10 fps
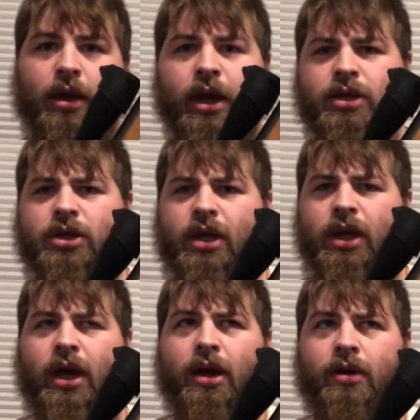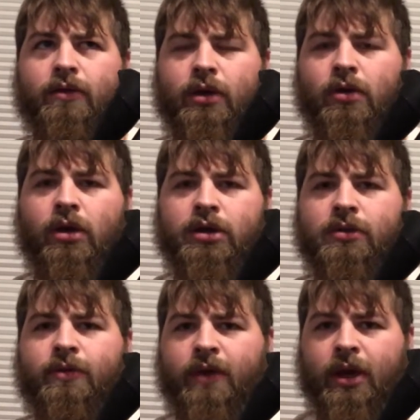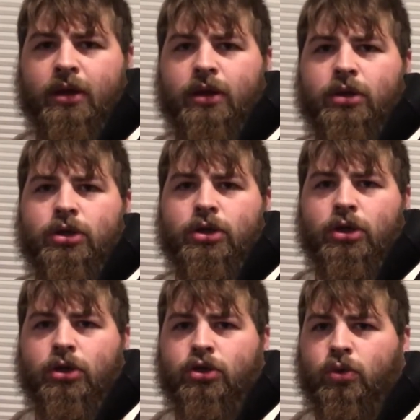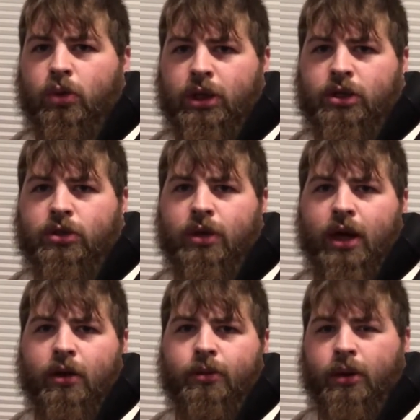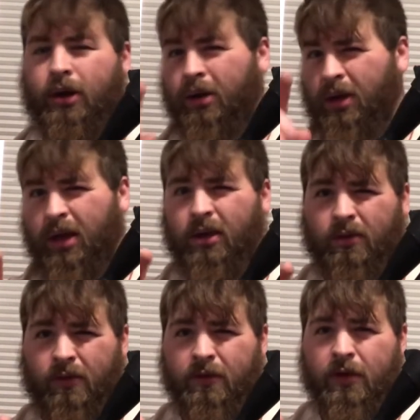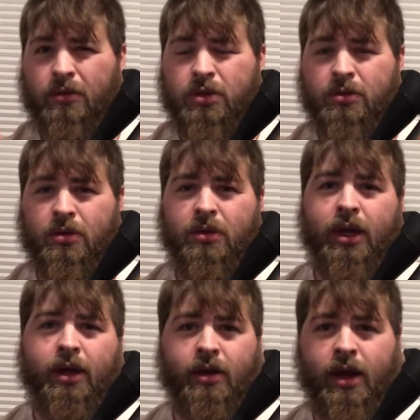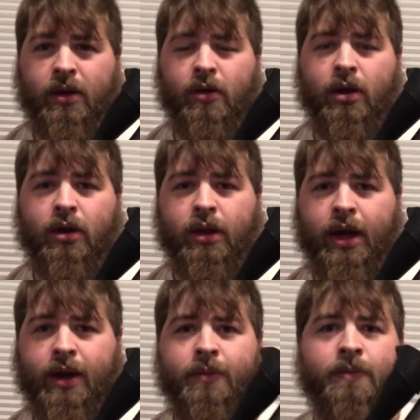I actually have the Crosman Vantage 22 caliber. I'll get a review sooner or later out on that.